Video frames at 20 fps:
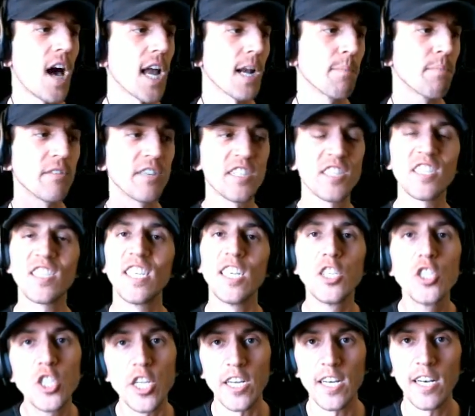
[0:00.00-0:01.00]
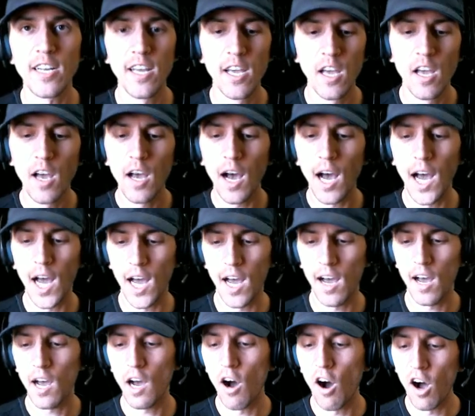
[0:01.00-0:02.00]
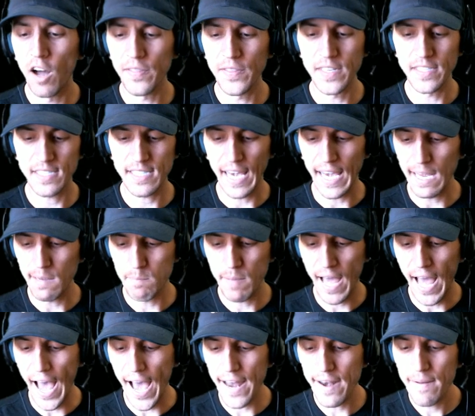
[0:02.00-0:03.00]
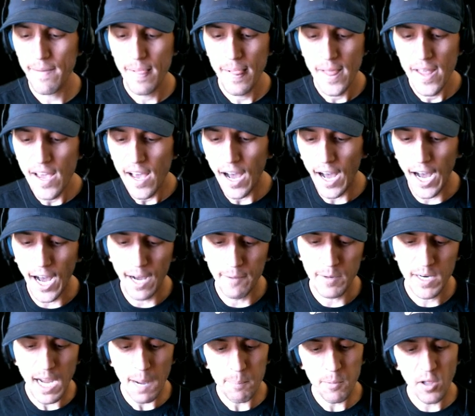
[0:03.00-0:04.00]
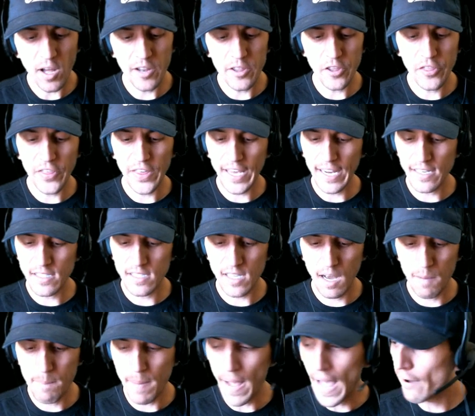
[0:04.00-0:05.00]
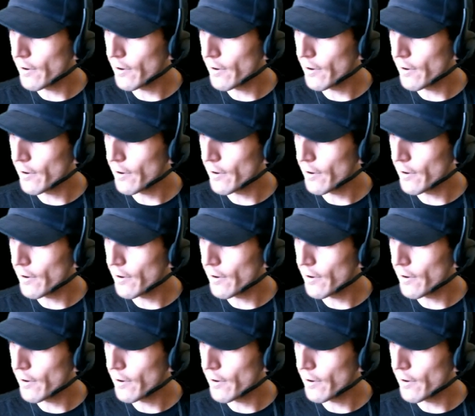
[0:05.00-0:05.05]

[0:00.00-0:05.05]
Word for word: of precision uh, on this gamepad. Um, a couple other things about